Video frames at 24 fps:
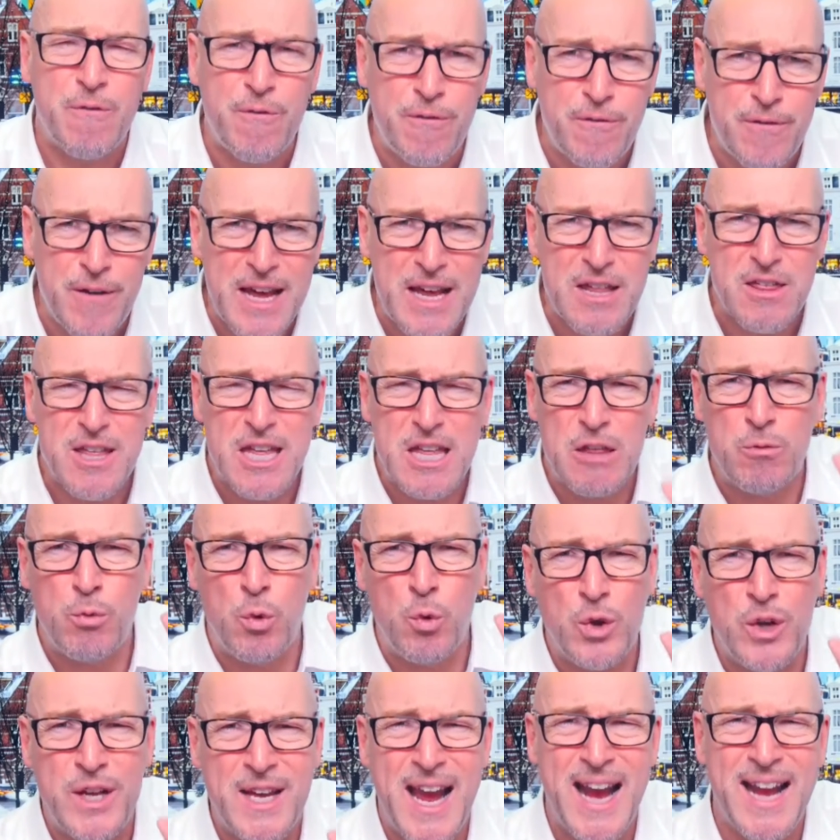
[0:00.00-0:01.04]
Faith is
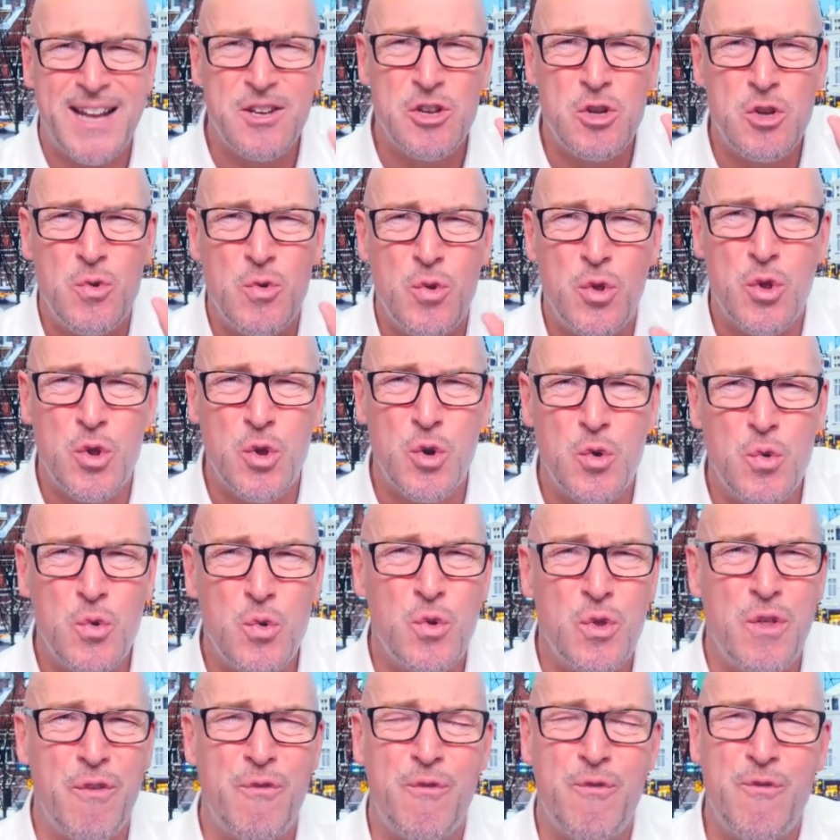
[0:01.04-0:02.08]
what gets you
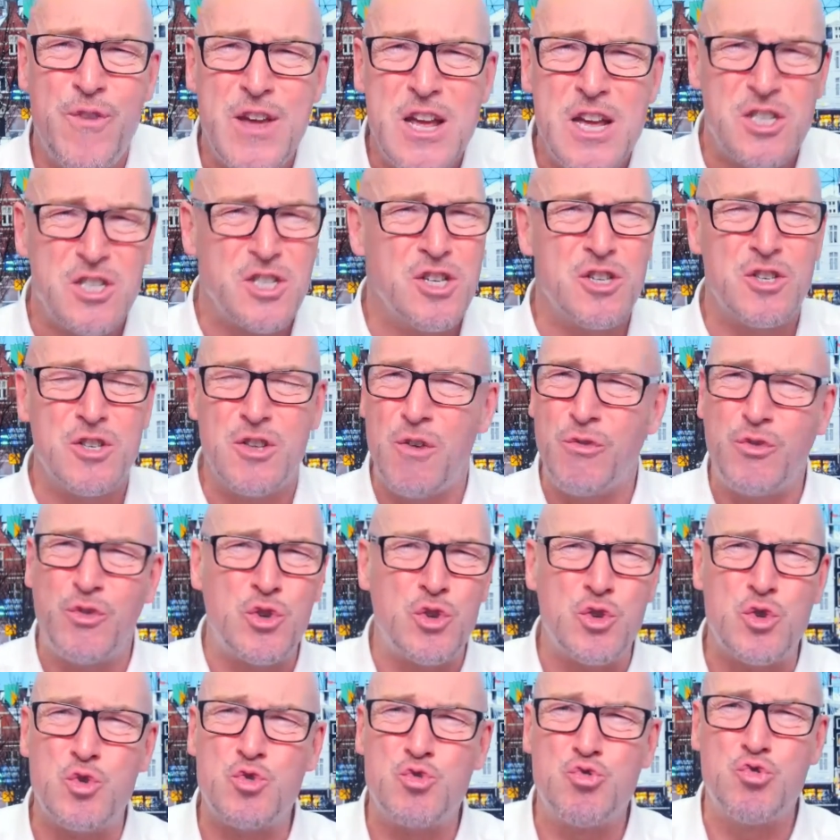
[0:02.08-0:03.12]
through the fiercest of
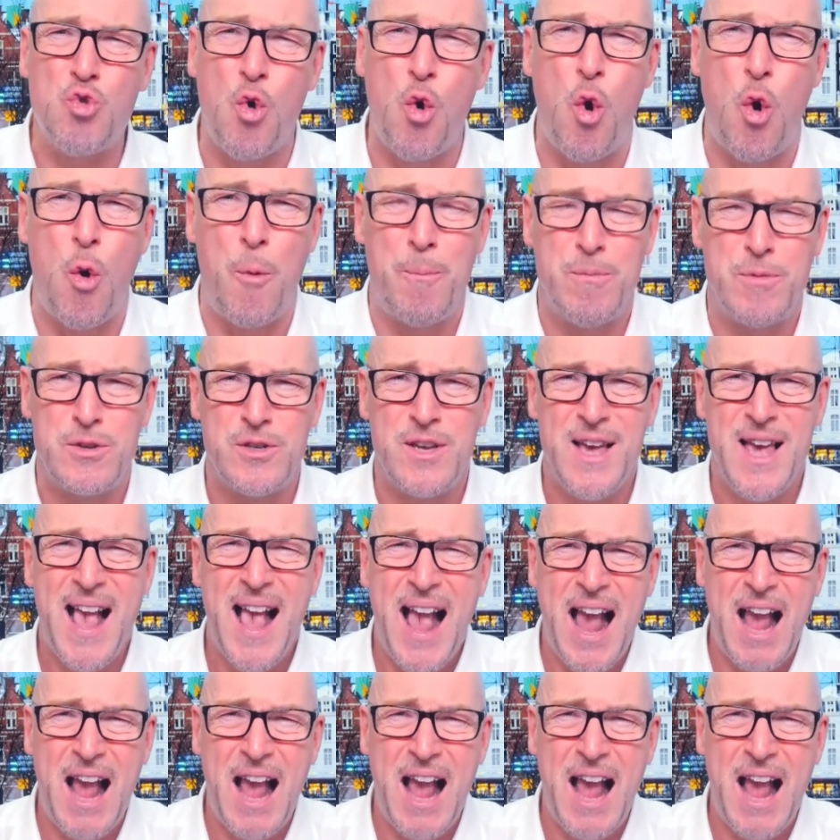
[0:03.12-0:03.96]
storms.